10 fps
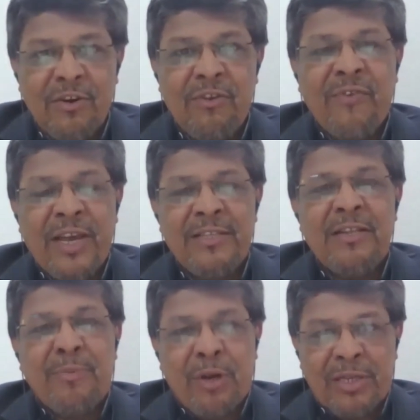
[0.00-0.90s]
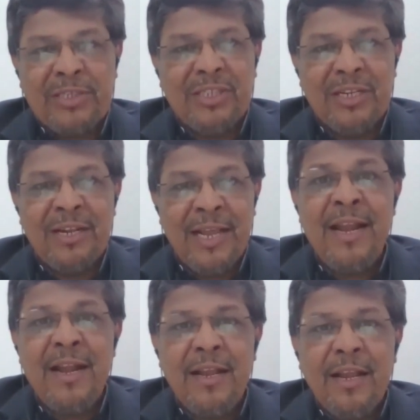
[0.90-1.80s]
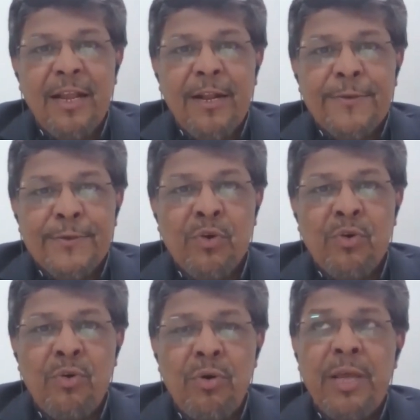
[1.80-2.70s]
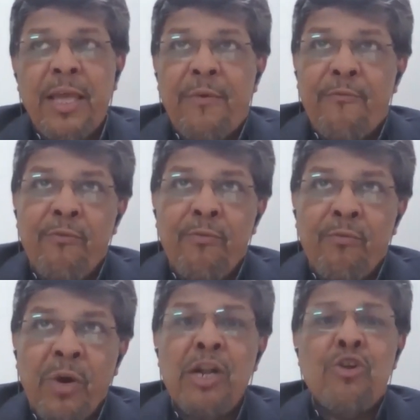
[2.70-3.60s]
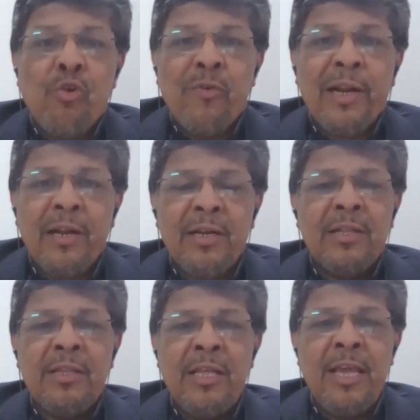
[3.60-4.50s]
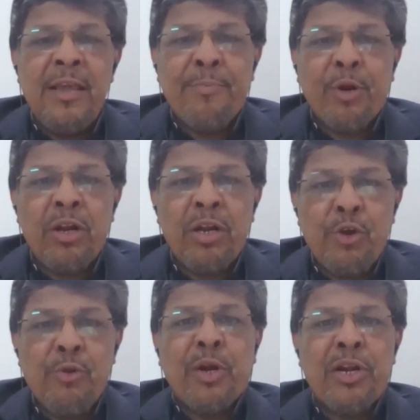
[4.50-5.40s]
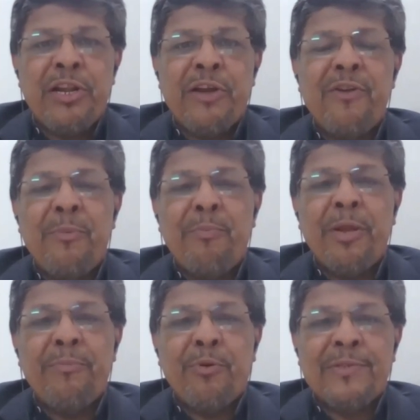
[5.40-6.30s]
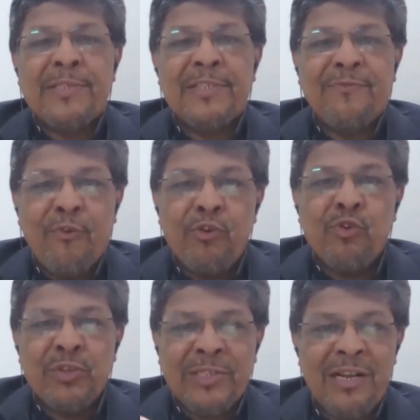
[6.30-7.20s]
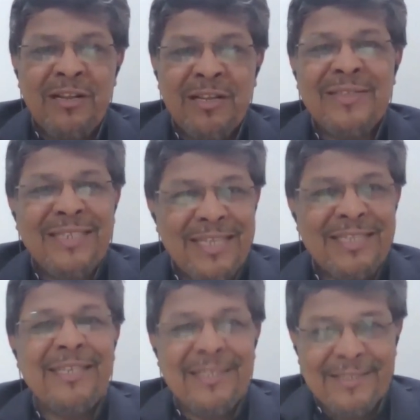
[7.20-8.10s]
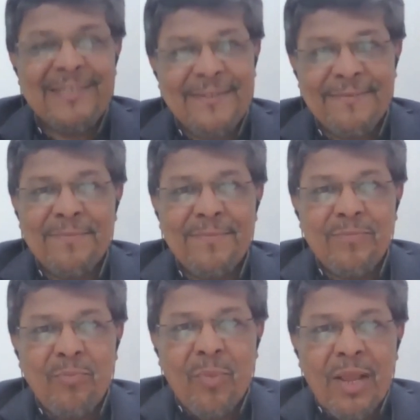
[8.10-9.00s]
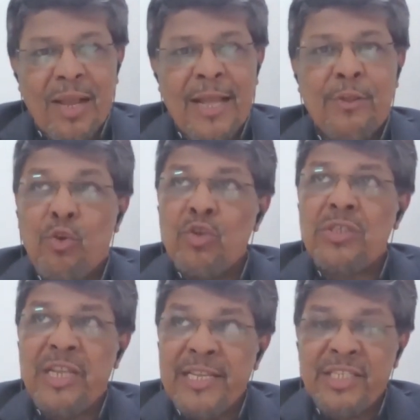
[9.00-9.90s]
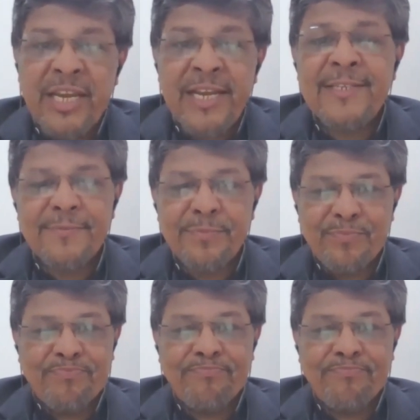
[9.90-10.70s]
or final production, right? So world over, the new product development process follows certain stage gates. And those stage gates